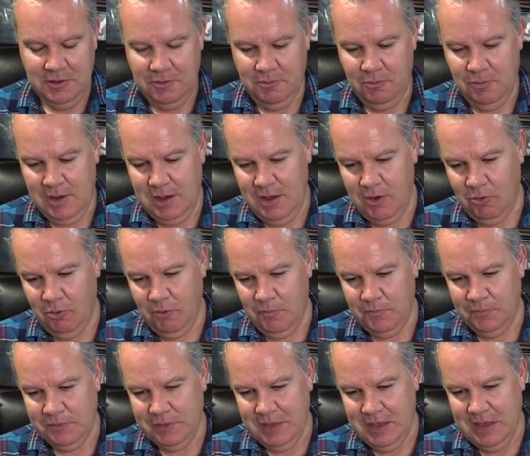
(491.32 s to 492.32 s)
Wow.
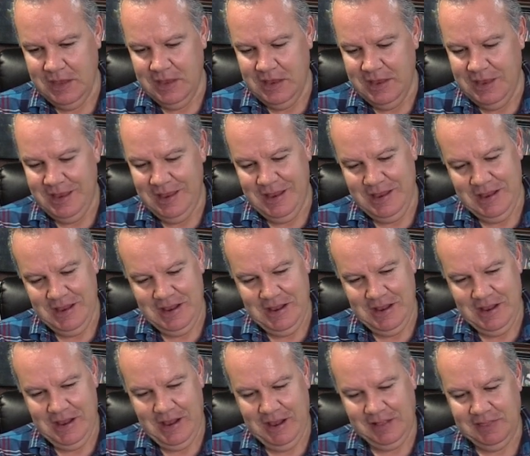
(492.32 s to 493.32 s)

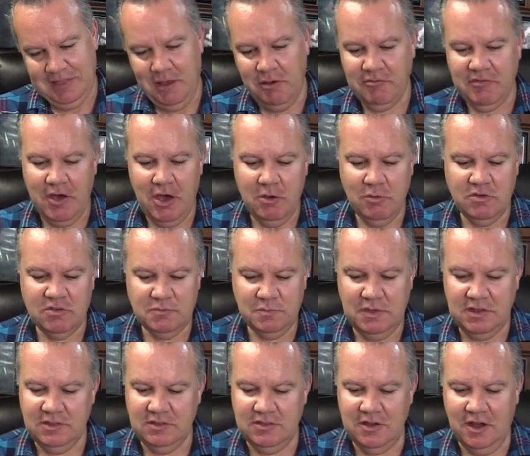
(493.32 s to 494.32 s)
I love how it's
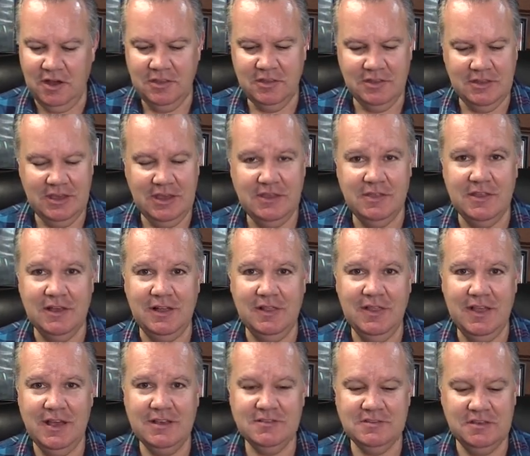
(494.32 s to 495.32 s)
been done in the
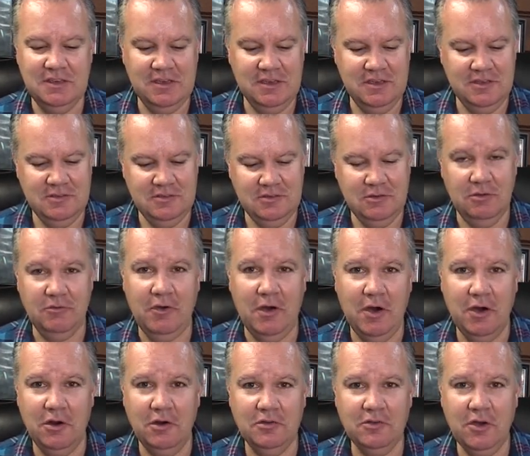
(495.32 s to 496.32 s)
classic sort of
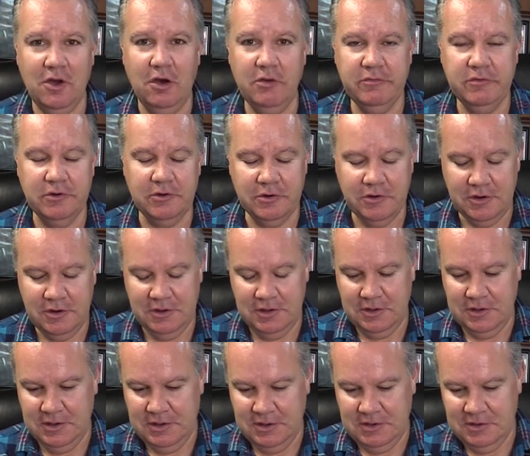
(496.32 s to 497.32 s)
hardcover
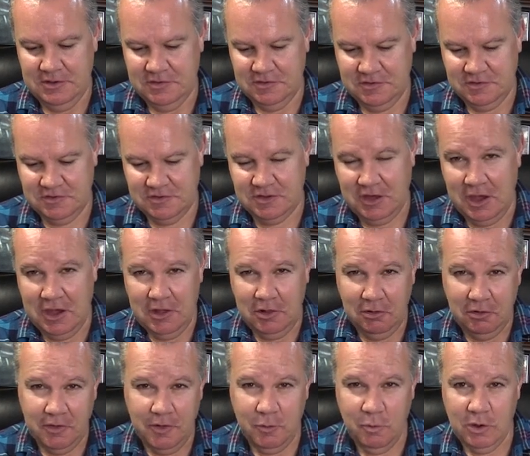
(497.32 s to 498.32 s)

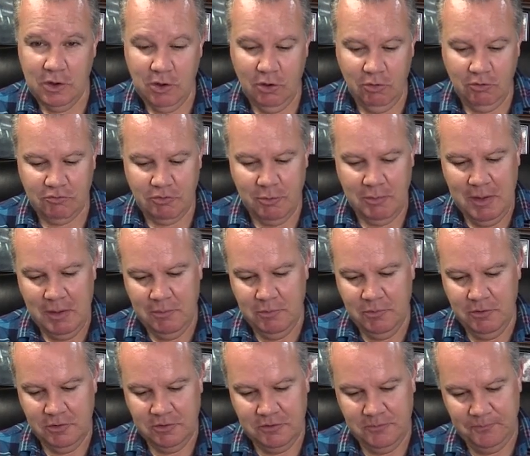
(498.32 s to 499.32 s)
style that we all
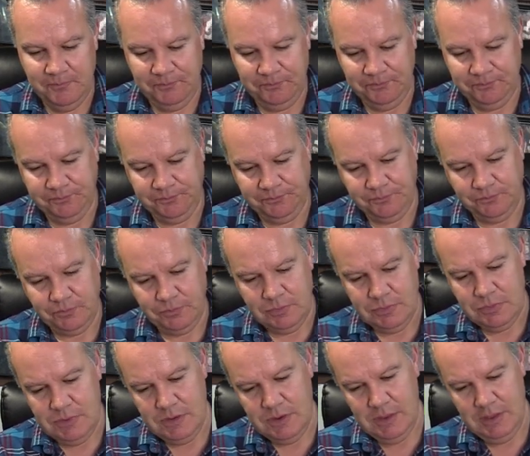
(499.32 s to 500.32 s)
remembered.
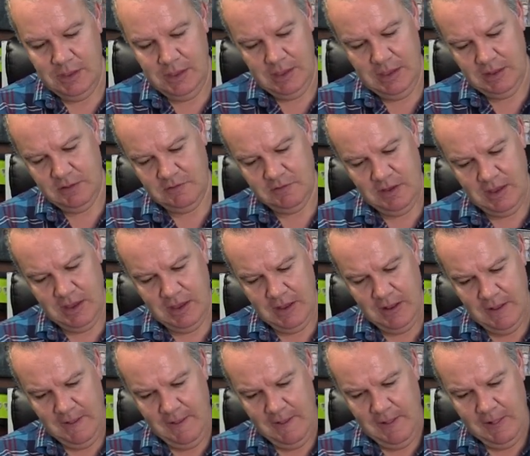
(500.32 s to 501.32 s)
And uh,
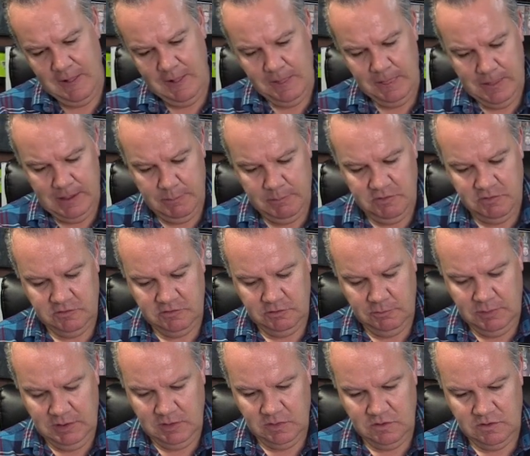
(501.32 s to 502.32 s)
I'm
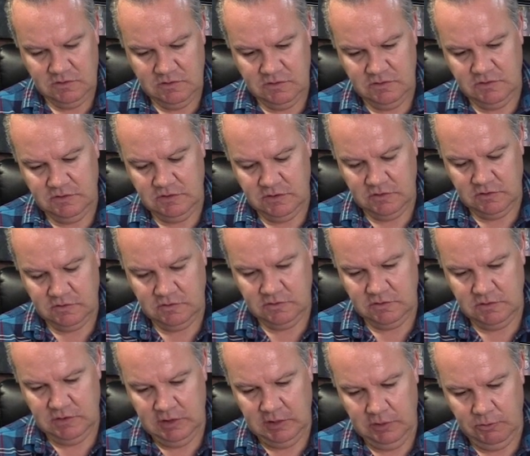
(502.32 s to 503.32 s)
assuming this is
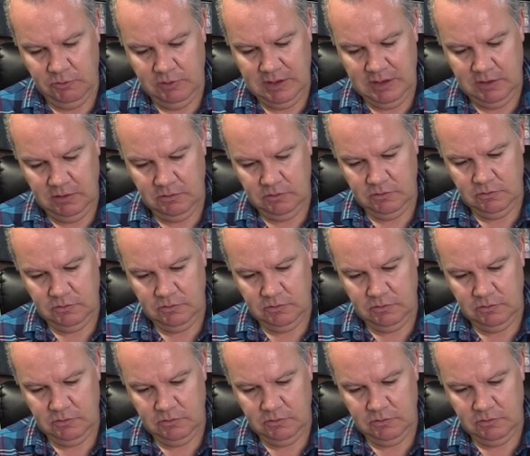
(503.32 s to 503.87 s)
just a look at